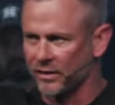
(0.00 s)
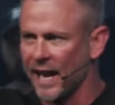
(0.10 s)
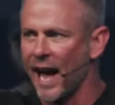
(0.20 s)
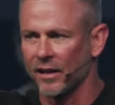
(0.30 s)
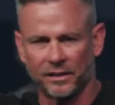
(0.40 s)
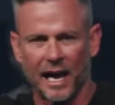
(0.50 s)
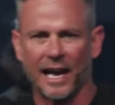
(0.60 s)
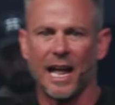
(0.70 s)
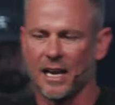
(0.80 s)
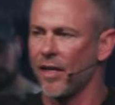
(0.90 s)
the towel and say, I
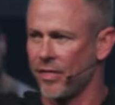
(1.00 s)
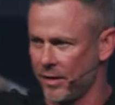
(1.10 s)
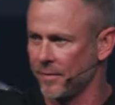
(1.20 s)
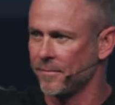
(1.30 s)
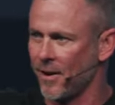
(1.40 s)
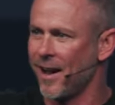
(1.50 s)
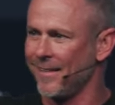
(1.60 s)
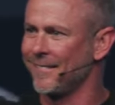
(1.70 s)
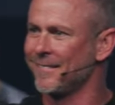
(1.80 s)
got nothing, right?